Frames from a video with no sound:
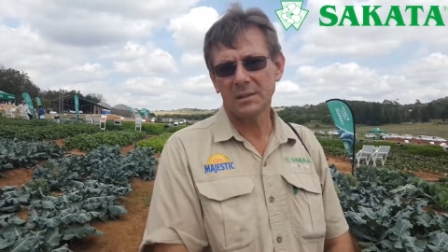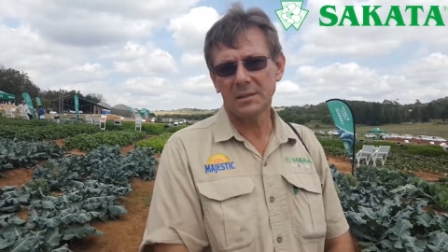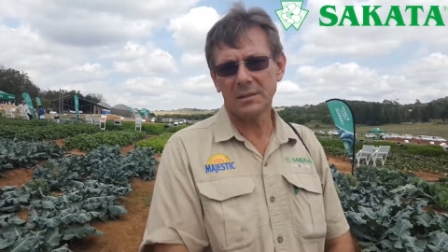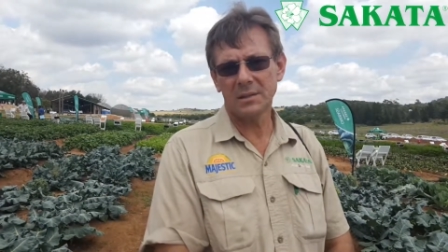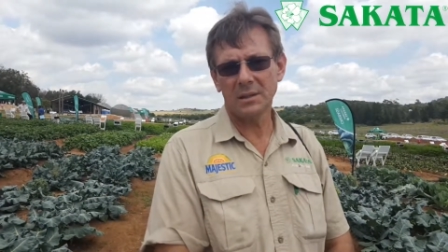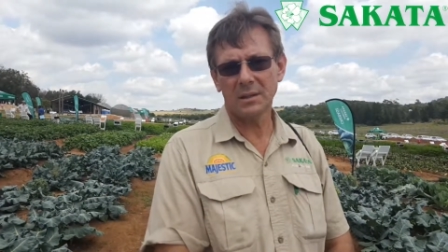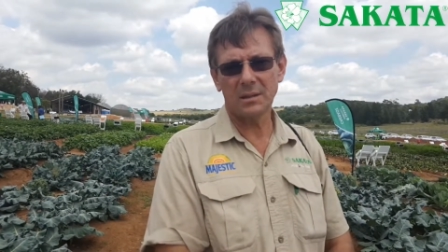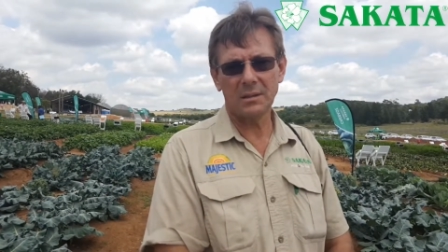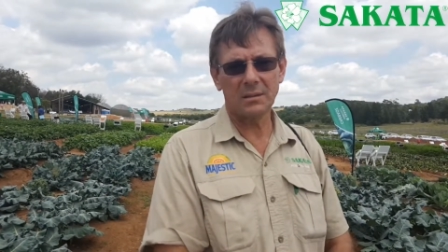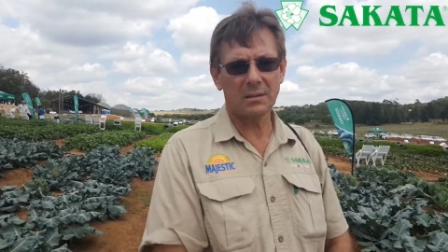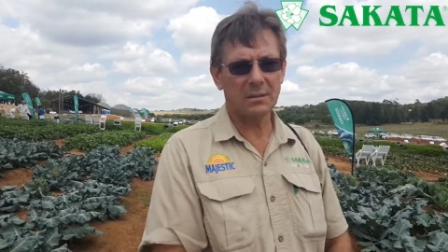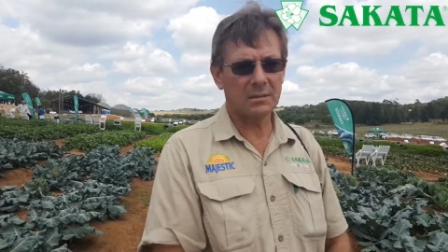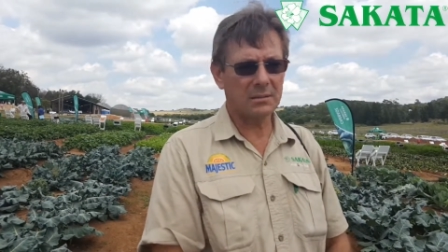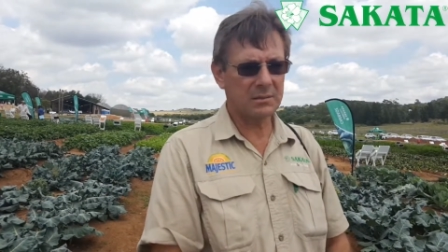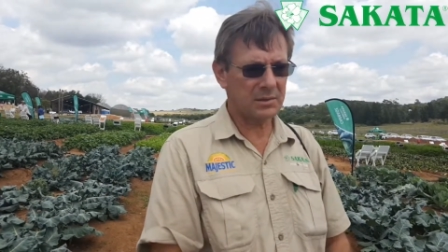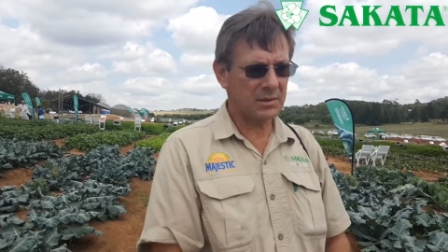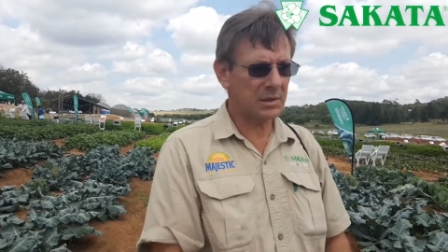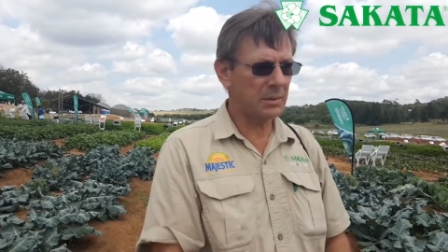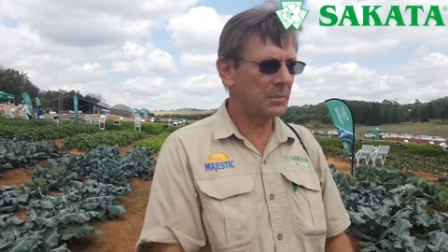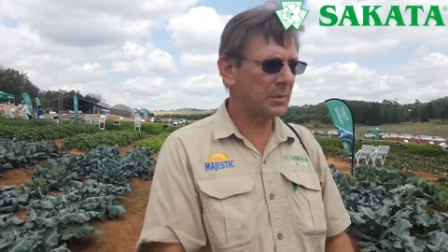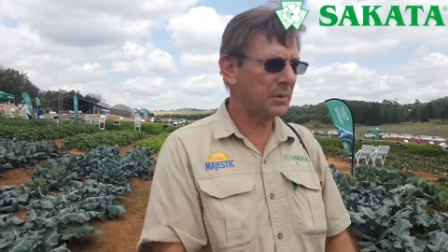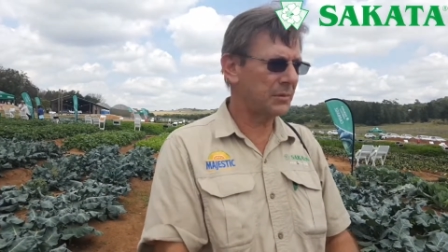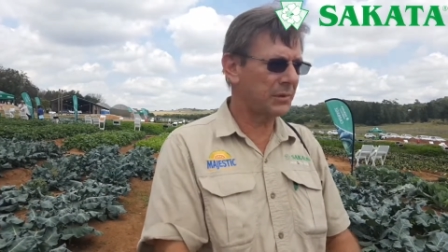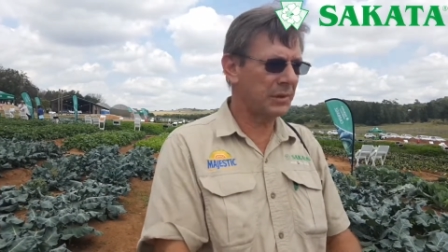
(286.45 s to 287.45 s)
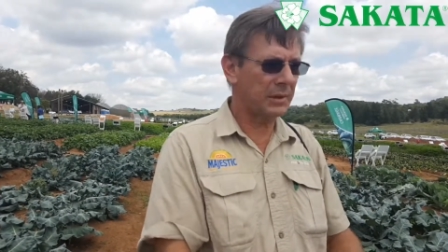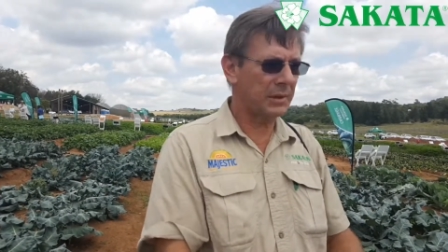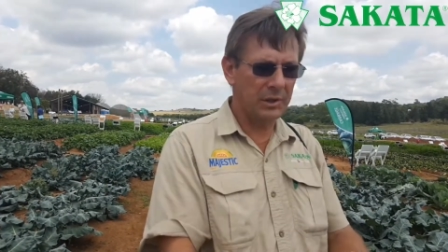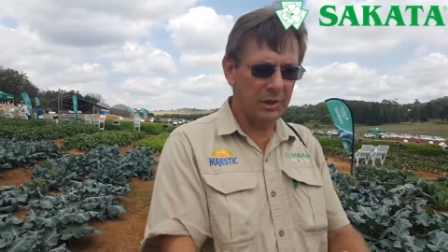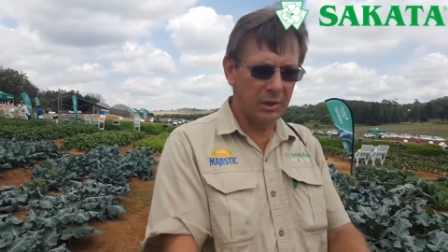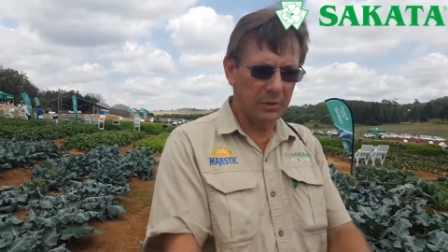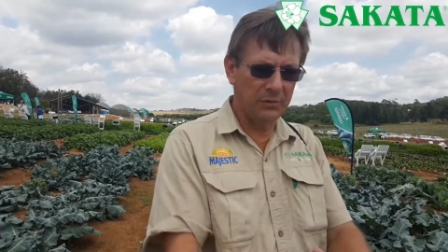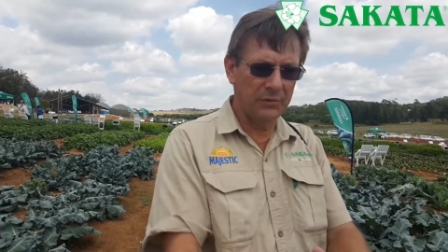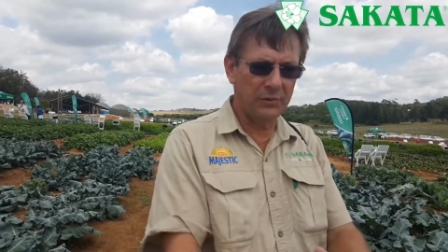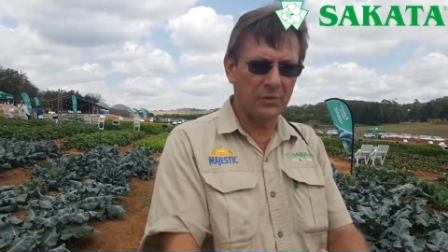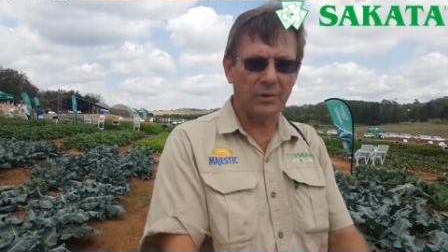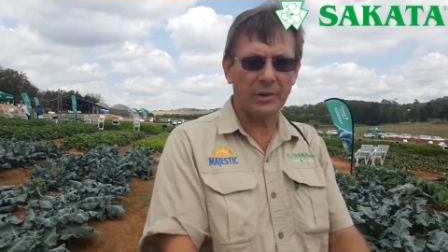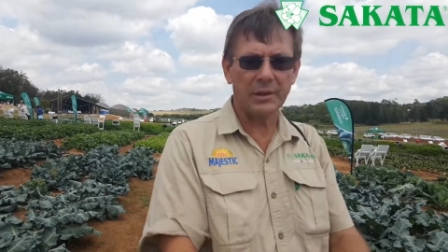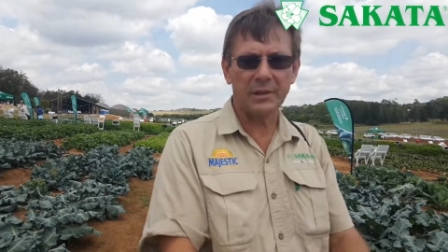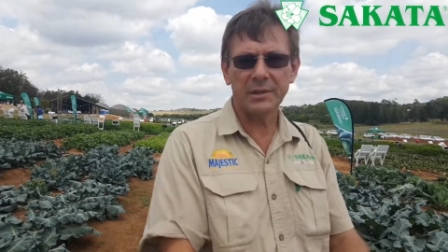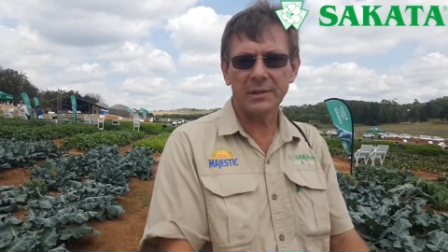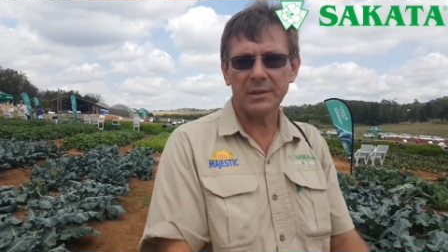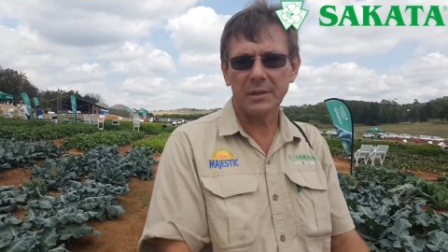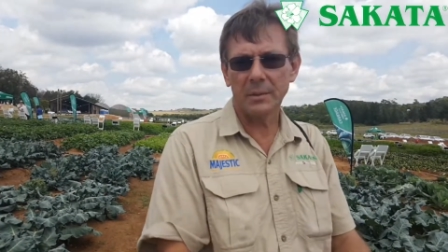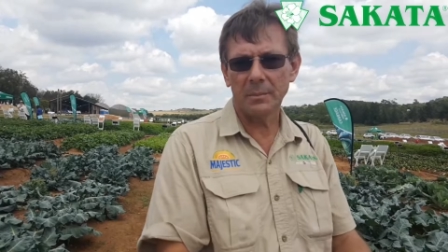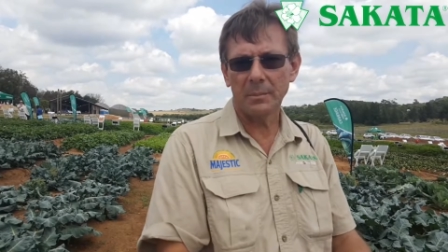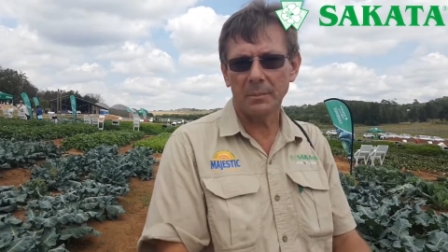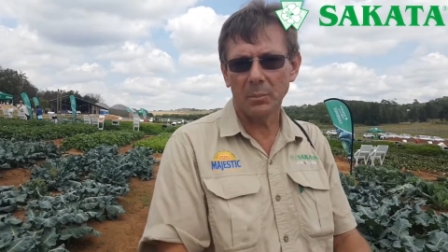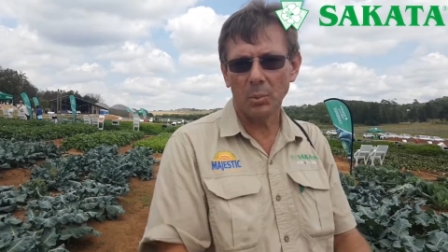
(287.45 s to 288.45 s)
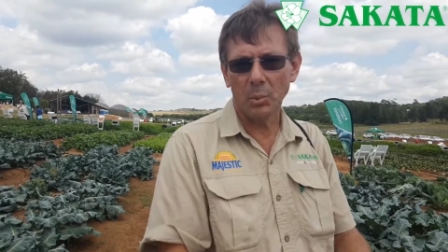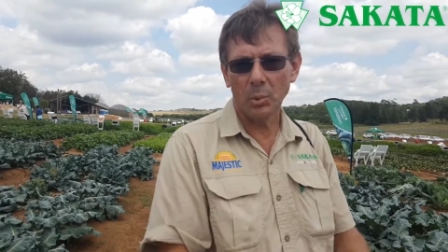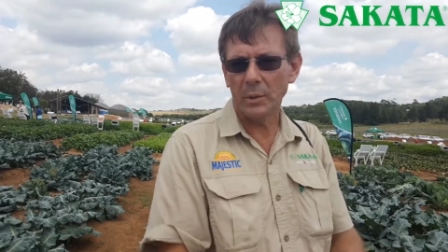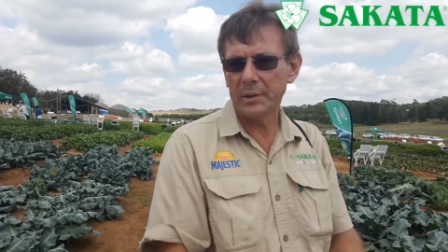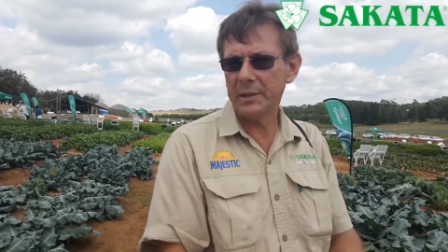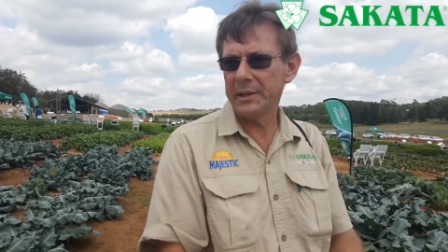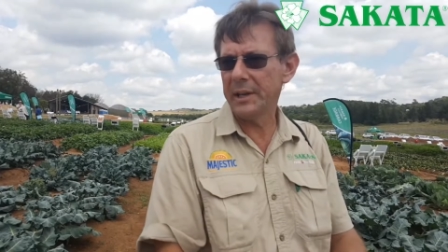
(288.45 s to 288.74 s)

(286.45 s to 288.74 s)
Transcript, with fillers: so some of the new varieties are more